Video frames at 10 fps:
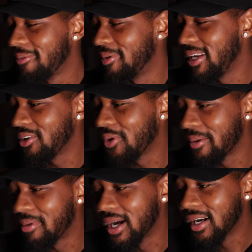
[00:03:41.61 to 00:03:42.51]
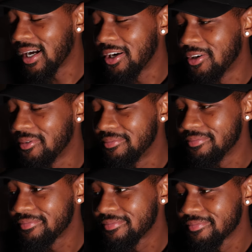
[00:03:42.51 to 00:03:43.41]
But either way, bro,
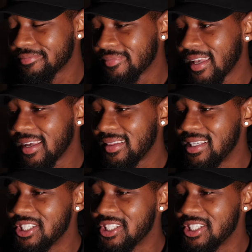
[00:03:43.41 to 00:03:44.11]
the